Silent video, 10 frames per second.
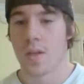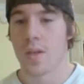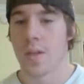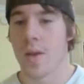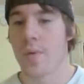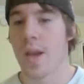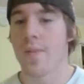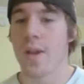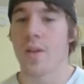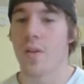Then we have
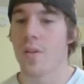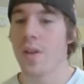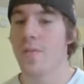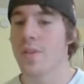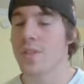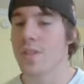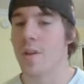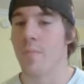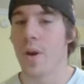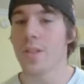a Curly versus
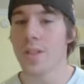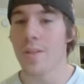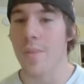Kabuskin